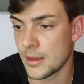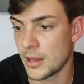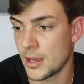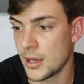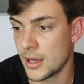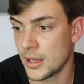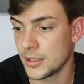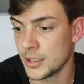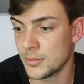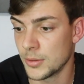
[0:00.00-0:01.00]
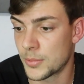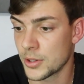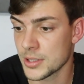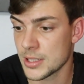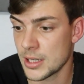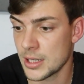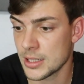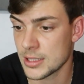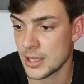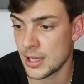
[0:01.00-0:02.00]
and it will
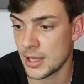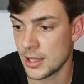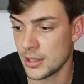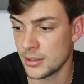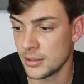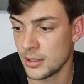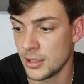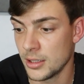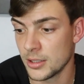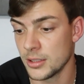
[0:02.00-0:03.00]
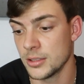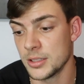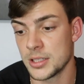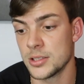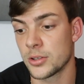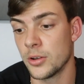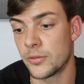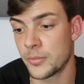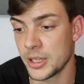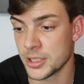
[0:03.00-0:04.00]
process, and this is the
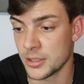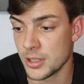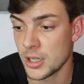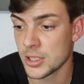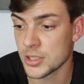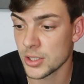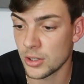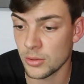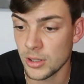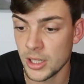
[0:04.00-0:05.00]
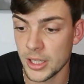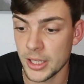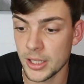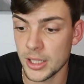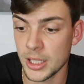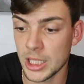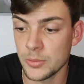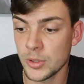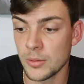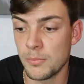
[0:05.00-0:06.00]
confirmation. So
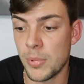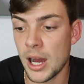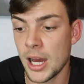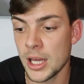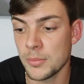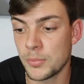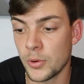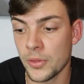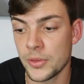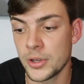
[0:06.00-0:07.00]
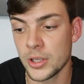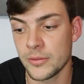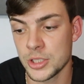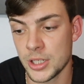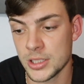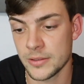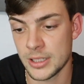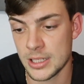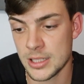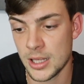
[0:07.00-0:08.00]
it will buy 0.30 of a shares of
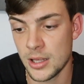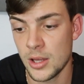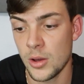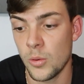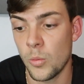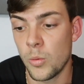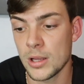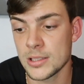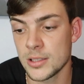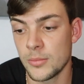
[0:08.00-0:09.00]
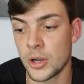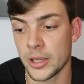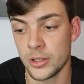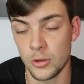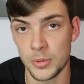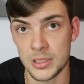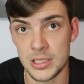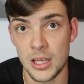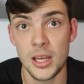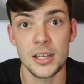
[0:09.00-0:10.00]
Tesla once the market opens.
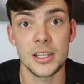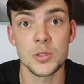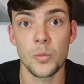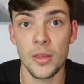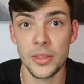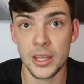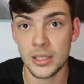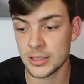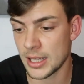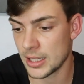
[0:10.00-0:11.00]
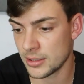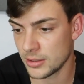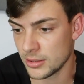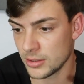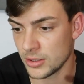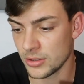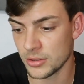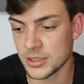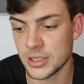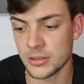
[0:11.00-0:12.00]
There's one thing that you
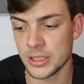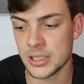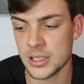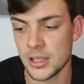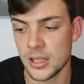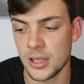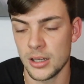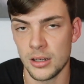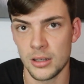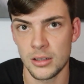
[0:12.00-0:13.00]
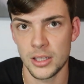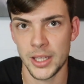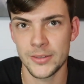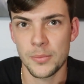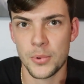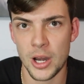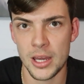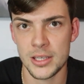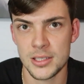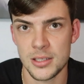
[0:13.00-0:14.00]
don't see on this. If the
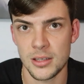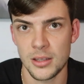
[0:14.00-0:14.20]
price